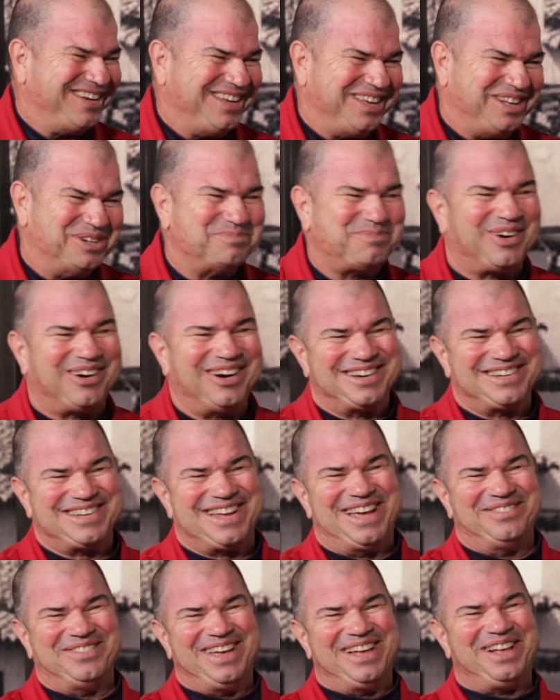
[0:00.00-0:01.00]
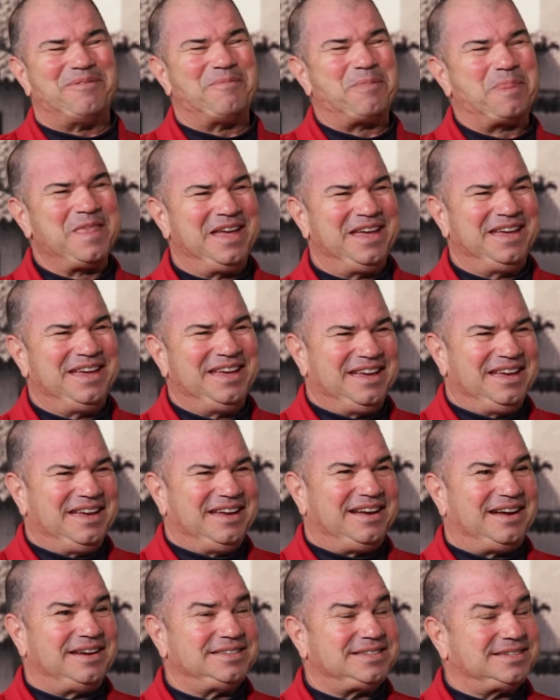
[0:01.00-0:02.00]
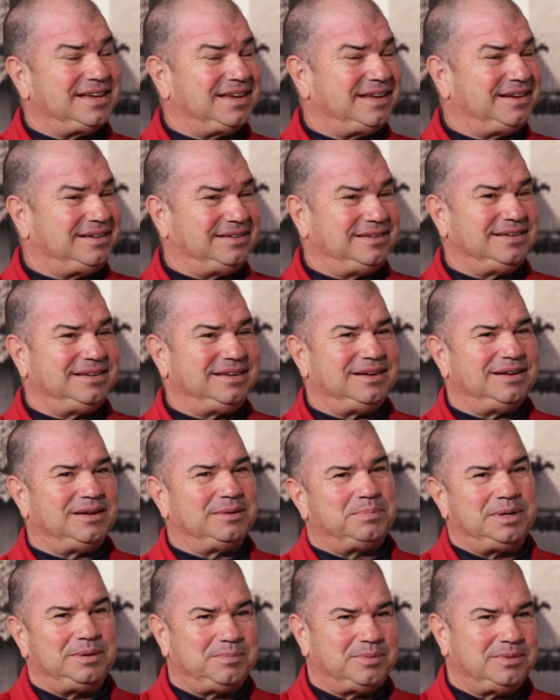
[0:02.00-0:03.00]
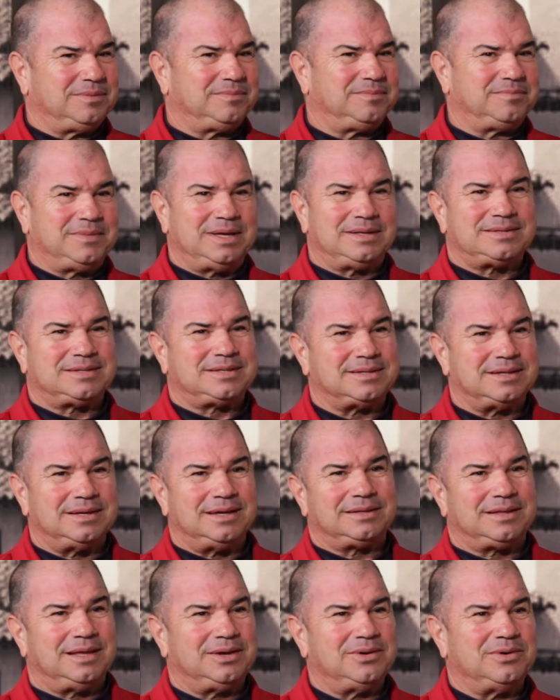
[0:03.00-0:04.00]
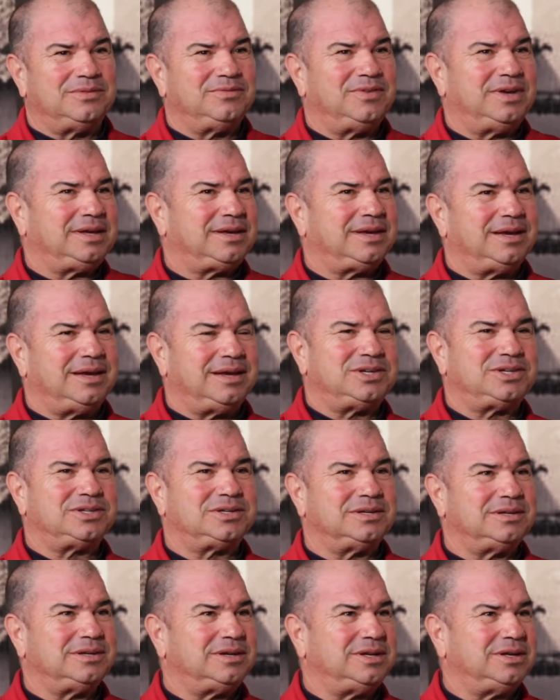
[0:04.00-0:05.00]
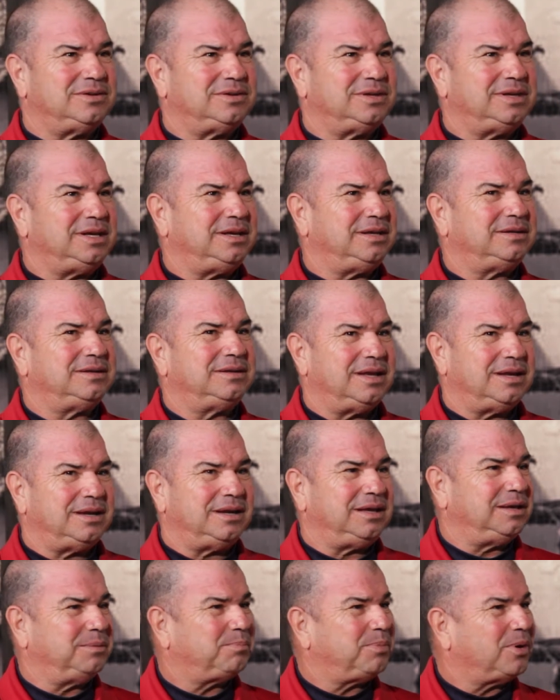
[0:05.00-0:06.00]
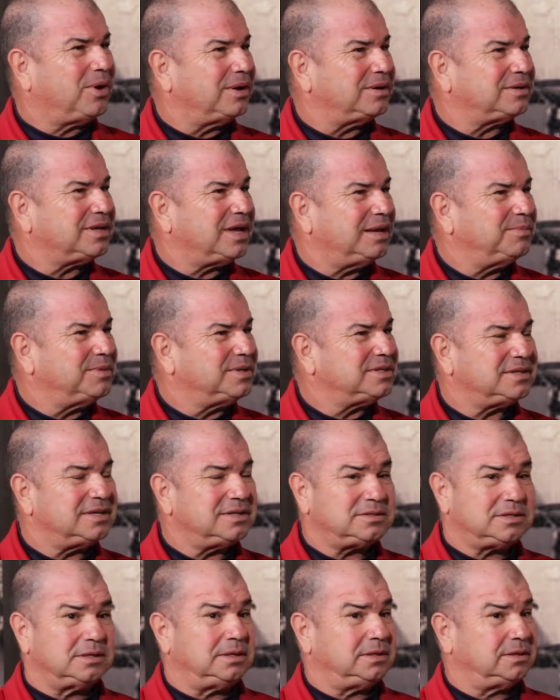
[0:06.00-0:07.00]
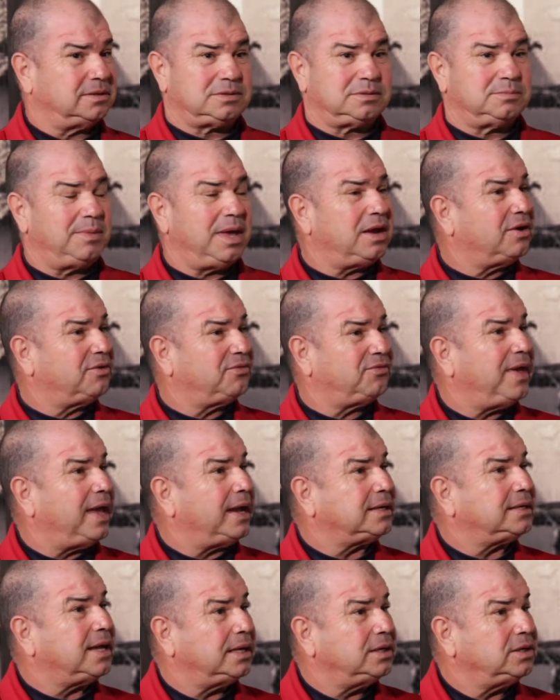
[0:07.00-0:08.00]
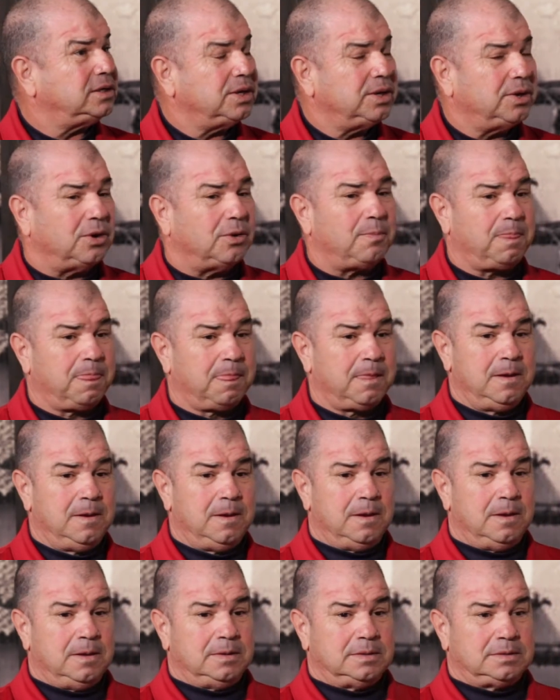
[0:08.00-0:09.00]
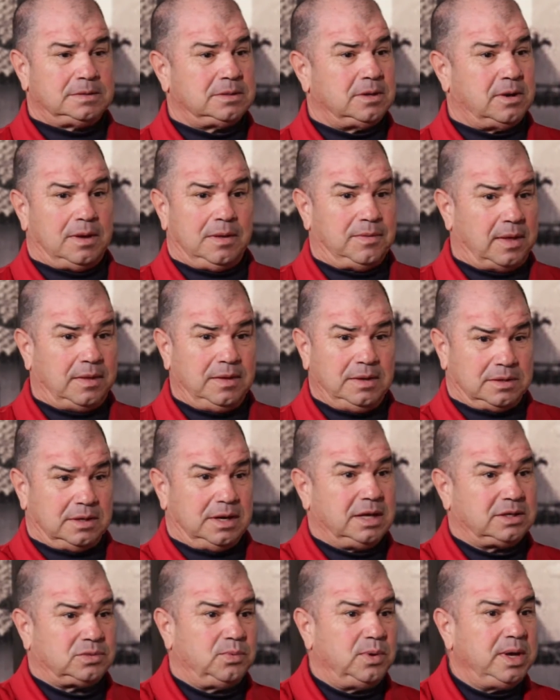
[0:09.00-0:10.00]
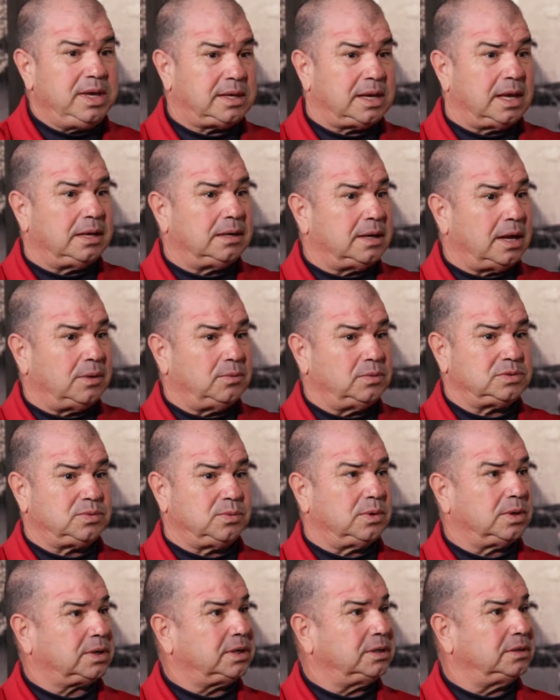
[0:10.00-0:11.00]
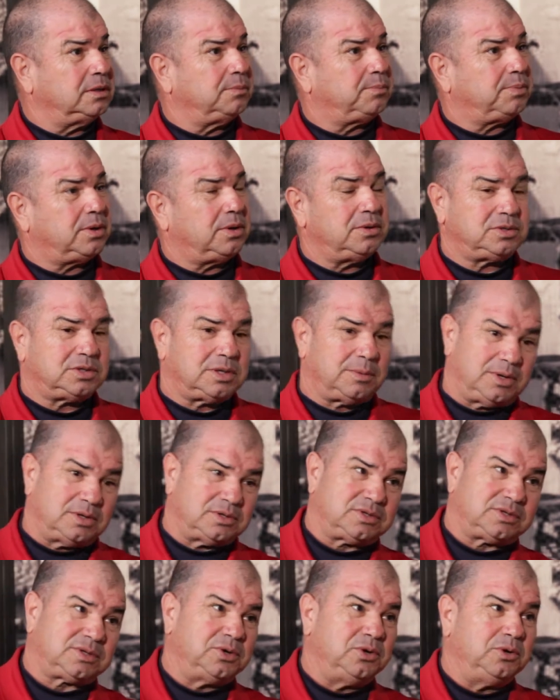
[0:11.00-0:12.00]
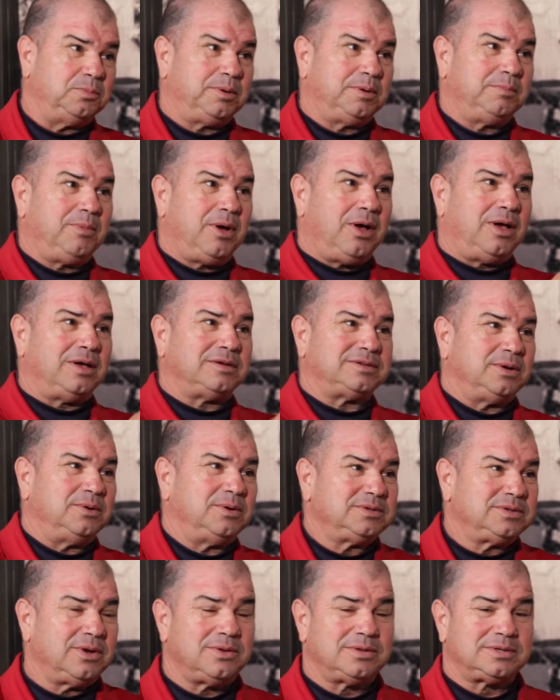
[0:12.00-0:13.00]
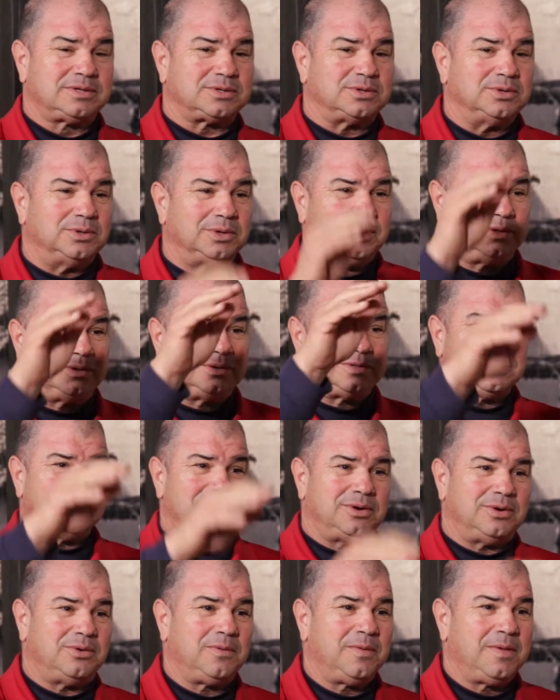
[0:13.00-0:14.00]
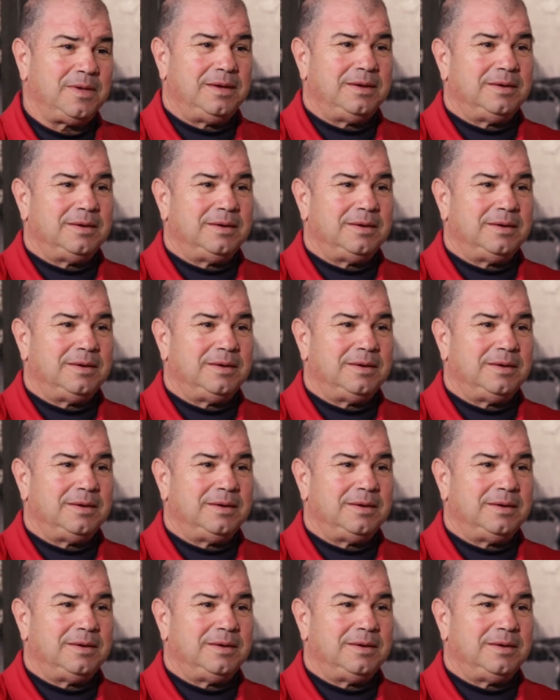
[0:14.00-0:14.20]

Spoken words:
he needed part-time help. I said, people get sick, they go on vacation, do you need any part-time assistant? He goes, as a matter of fact, I do. So I think the next weekend I was working the pro shop. We were scooping balls. It was old school. There was no